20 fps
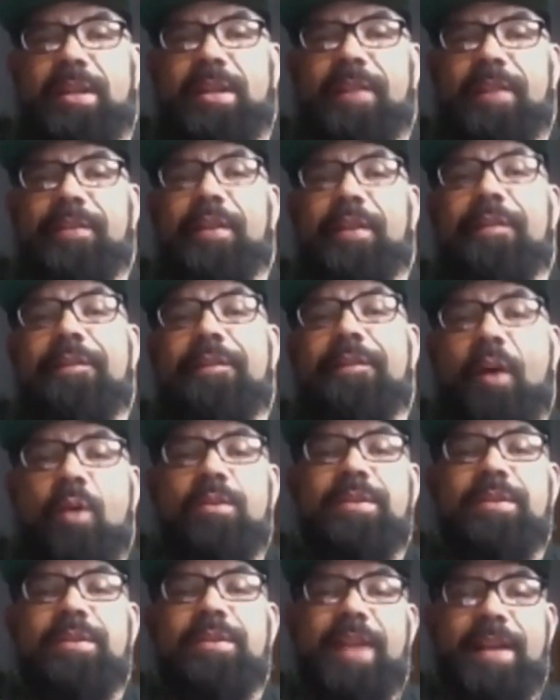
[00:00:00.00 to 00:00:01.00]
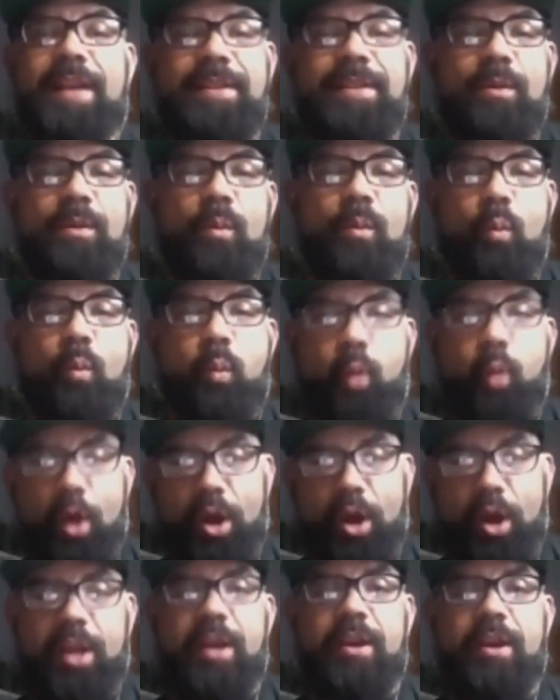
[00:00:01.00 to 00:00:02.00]
If your phone doesn't
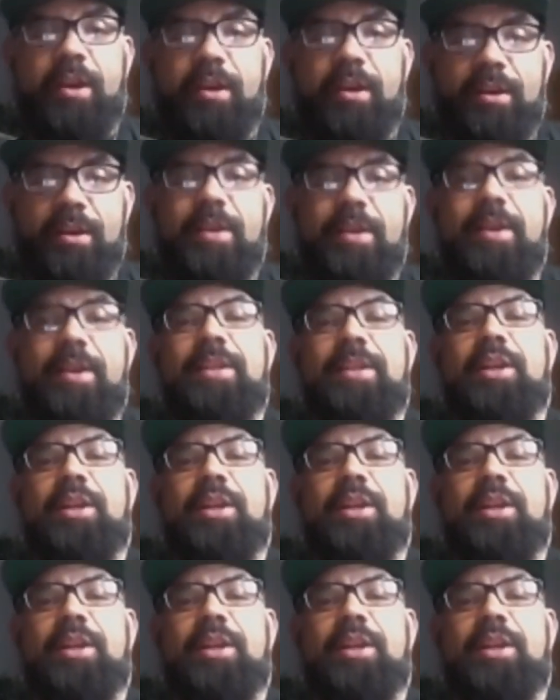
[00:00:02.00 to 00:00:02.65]
work, your